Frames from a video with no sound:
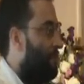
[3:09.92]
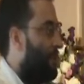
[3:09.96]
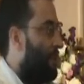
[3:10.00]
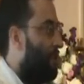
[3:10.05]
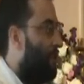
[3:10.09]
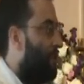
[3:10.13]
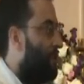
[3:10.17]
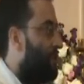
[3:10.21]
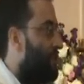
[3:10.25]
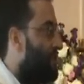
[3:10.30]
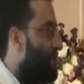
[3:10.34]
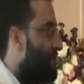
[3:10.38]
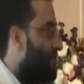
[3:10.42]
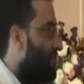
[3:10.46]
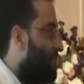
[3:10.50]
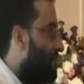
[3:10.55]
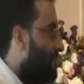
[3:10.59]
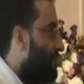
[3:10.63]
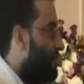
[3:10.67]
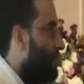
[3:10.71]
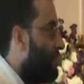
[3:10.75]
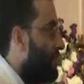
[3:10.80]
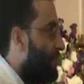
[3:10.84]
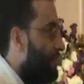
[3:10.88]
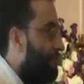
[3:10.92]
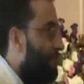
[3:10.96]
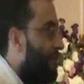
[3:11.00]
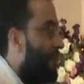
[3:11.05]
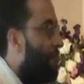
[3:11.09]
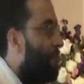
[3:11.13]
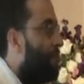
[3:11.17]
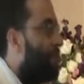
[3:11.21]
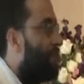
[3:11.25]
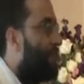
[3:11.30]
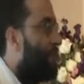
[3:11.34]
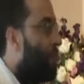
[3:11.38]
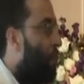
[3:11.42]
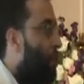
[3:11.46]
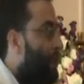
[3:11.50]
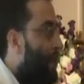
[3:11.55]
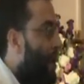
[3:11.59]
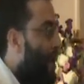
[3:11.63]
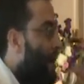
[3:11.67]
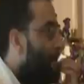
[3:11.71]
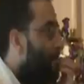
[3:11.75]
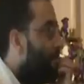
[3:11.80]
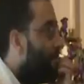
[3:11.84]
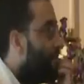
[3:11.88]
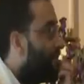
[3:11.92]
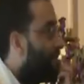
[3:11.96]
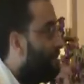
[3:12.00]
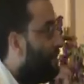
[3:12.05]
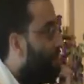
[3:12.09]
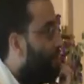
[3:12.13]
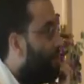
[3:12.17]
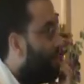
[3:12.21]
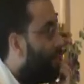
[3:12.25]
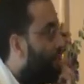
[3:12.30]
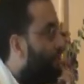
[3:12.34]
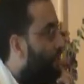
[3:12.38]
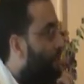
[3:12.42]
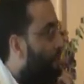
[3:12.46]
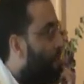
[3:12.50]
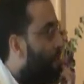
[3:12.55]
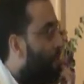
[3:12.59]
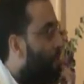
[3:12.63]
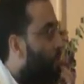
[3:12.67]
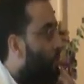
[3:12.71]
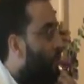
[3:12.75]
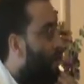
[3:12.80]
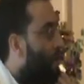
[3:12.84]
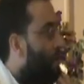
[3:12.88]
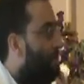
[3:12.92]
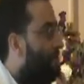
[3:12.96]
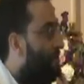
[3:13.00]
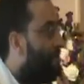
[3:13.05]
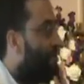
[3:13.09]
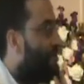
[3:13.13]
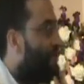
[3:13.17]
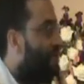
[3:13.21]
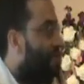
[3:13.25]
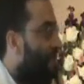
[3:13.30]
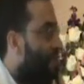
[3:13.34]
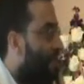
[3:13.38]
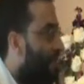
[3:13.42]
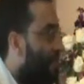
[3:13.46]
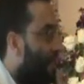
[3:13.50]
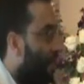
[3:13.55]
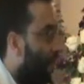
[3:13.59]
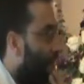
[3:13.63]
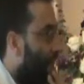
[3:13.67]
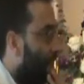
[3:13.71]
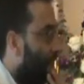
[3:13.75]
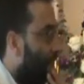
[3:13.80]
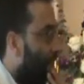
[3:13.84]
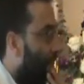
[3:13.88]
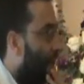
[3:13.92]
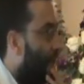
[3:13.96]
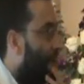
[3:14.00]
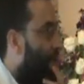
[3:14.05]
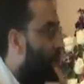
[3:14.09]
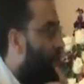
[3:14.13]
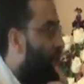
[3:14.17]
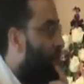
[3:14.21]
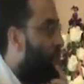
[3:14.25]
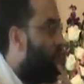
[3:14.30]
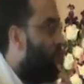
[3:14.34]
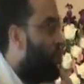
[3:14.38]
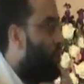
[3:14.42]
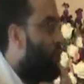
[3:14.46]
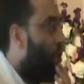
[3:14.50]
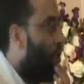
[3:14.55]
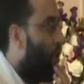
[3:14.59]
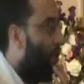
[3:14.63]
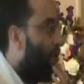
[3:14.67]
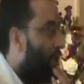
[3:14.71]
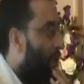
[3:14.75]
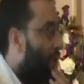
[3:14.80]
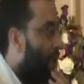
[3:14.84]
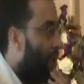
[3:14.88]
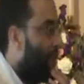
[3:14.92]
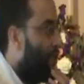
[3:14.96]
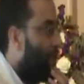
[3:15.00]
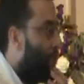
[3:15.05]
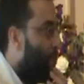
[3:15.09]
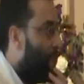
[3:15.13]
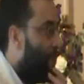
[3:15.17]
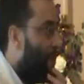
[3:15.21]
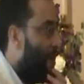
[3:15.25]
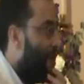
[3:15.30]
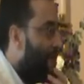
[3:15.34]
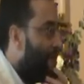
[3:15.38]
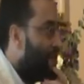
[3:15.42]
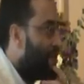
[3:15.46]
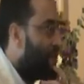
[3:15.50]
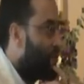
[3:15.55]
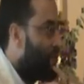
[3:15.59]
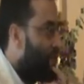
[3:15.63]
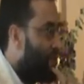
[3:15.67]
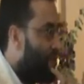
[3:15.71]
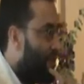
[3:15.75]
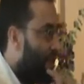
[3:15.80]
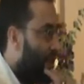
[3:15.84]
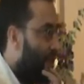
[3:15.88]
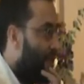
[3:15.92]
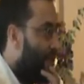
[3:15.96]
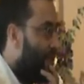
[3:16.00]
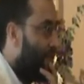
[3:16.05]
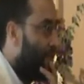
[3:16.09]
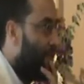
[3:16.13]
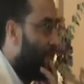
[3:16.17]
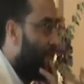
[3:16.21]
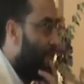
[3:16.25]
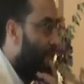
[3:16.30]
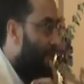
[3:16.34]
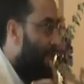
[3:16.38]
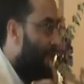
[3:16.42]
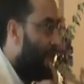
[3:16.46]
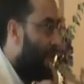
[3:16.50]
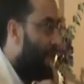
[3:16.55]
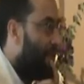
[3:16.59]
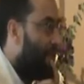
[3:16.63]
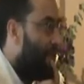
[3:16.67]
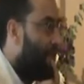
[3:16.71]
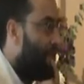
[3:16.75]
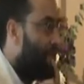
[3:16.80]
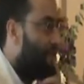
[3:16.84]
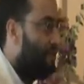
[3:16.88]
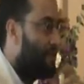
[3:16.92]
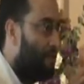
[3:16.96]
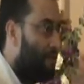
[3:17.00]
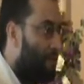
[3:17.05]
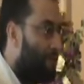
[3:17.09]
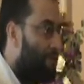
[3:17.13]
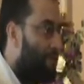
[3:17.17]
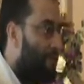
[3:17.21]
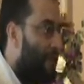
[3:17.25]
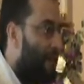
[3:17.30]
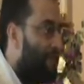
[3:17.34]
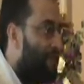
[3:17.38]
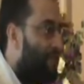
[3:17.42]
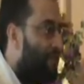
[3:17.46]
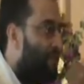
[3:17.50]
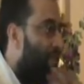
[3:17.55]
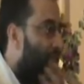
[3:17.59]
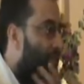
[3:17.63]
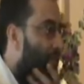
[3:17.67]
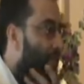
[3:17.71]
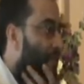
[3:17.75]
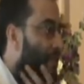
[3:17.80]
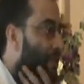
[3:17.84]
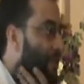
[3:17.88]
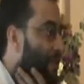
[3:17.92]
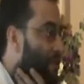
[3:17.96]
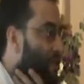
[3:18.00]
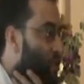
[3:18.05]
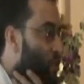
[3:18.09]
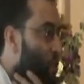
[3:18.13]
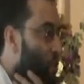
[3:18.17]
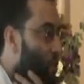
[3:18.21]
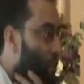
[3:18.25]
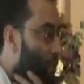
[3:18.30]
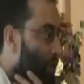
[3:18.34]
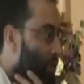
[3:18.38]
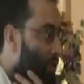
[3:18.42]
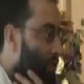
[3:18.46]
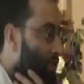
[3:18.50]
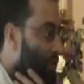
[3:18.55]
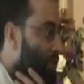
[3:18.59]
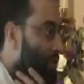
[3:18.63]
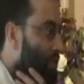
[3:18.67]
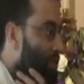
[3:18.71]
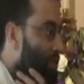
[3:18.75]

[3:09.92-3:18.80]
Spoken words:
Because, if I am thrown out from OLBC, I got no other place to stay than the flat here in Seoul.